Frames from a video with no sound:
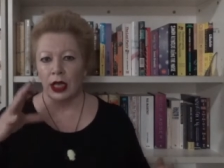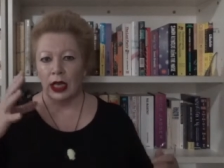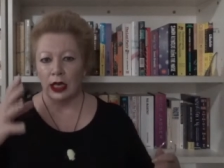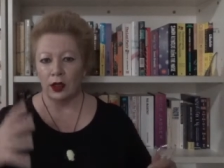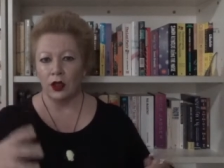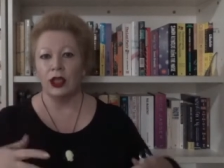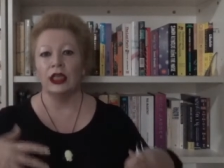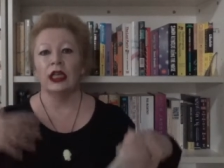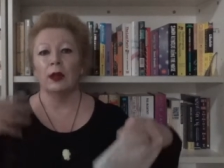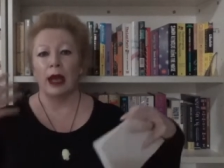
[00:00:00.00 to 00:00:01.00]
in
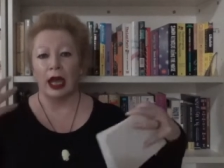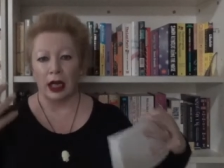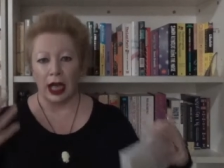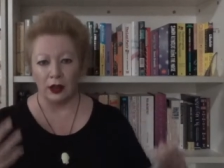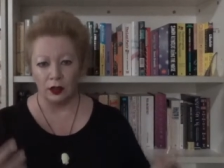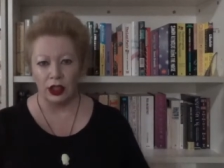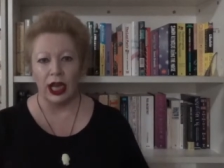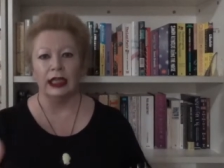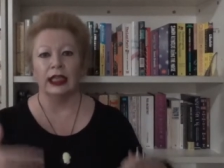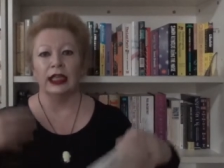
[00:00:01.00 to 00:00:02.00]
thinking about our
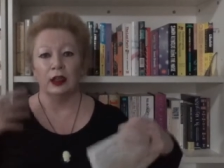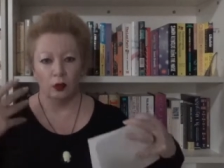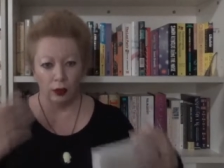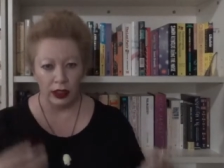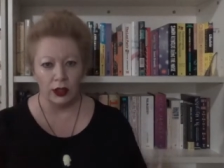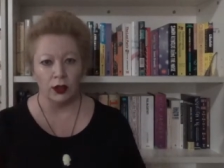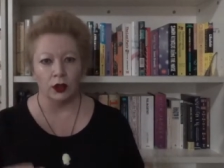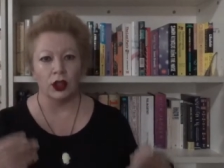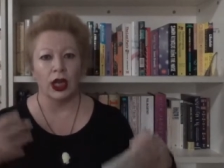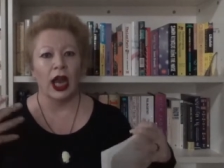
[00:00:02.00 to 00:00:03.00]
daily
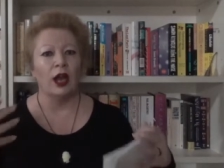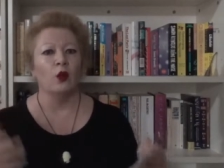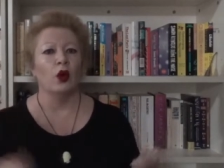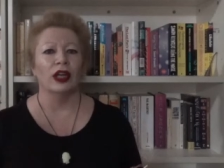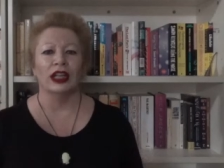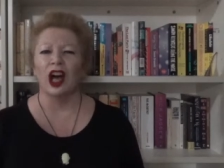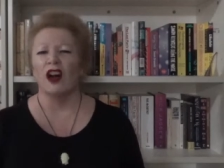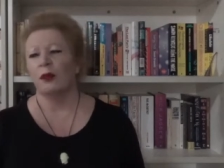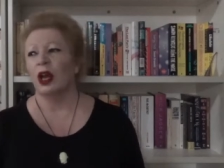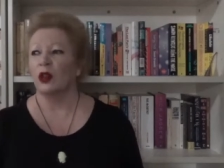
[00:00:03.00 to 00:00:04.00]
research and working
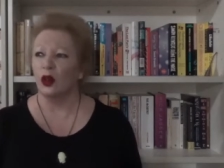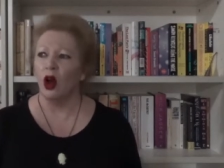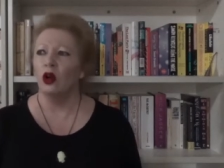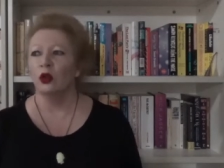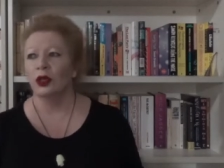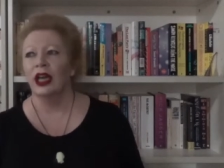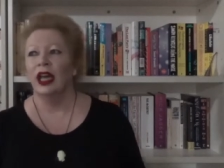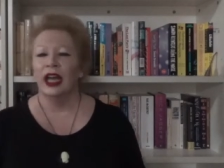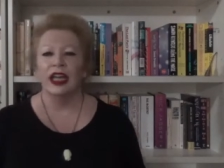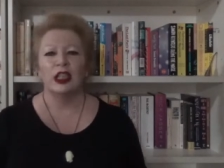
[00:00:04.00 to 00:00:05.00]
life. But I thought, oh, look,
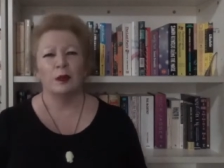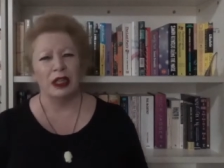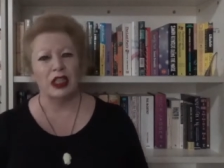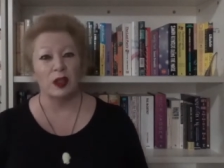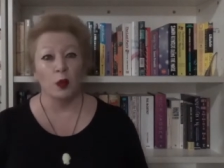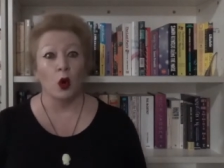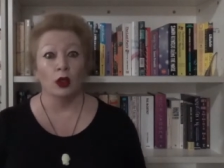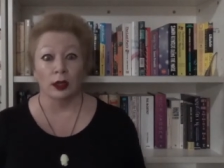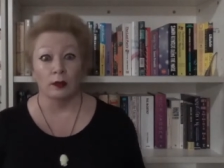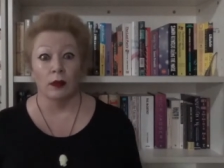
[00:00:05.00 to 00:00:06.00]
it's a bit small.
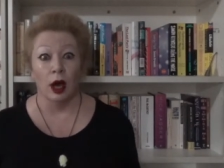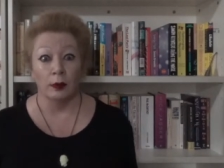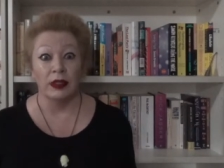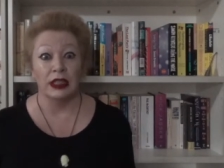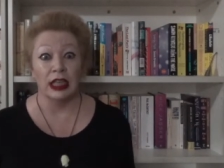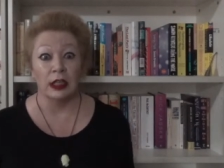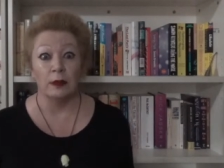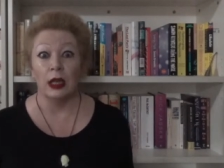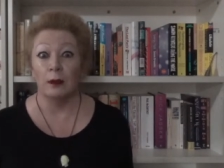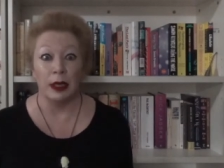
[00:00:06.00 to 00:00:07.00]
It might be seen to
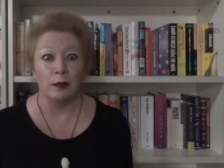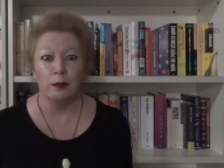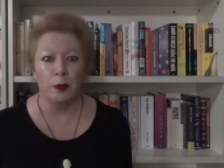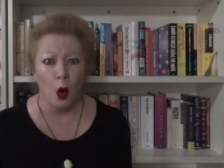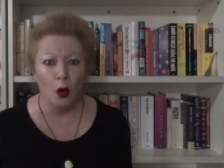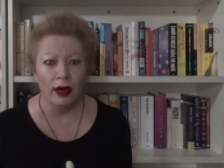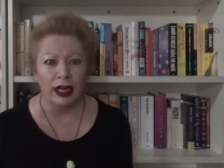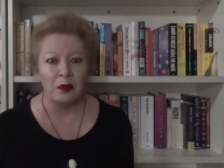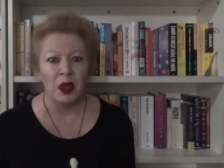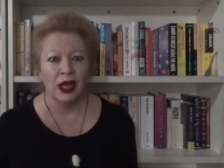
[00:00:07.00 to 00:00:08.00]
be a bit boring.
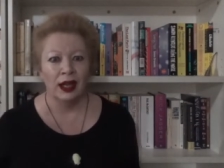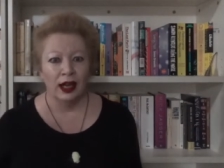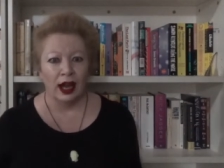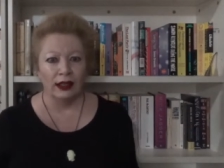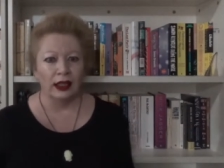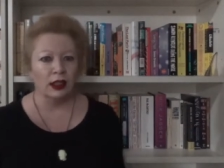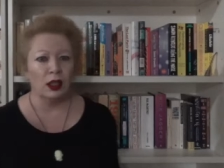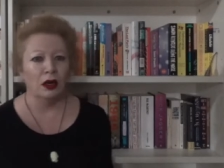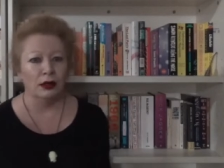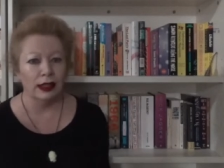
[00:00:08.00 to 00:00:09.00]
And then a
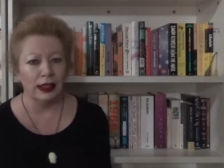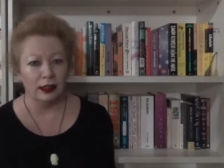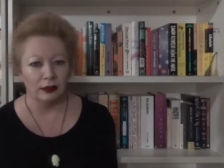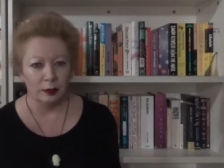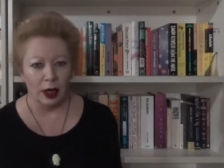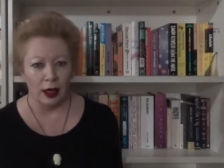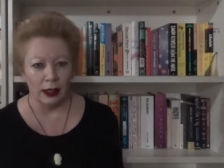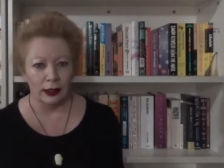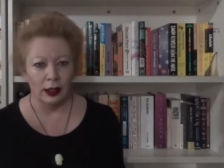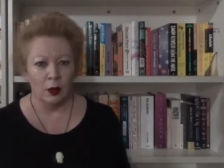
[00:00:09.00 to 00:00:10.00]
colleague of
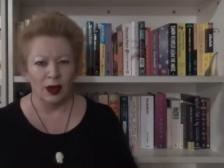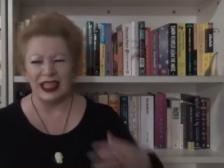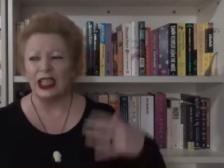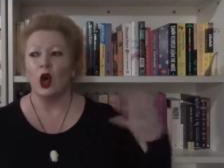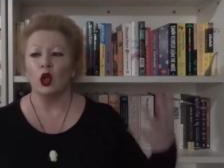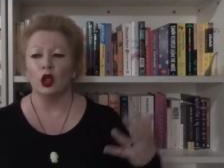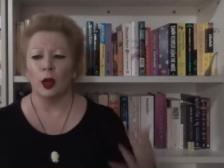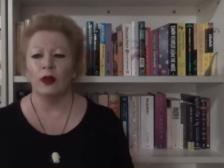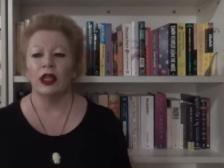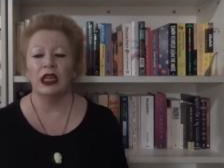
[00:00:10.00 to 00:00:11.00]
mine, when I said, oh, look,
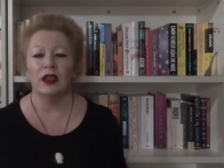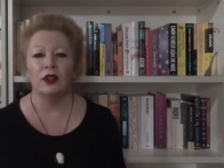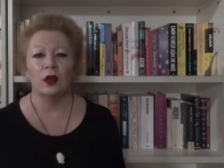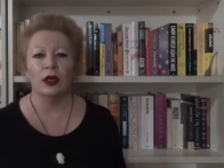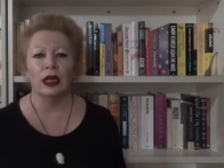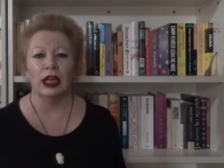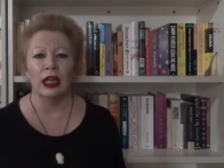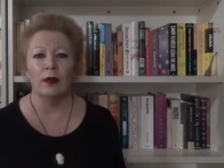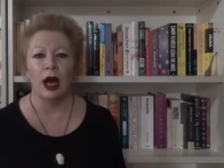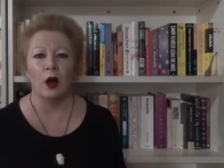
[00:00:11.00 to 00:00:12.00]
I'm thinking of doing an
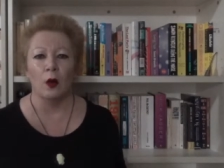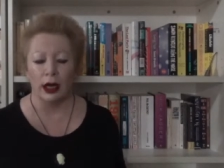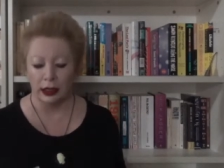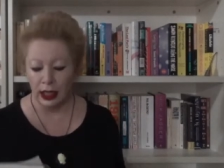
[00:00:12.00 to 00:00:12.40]
email one,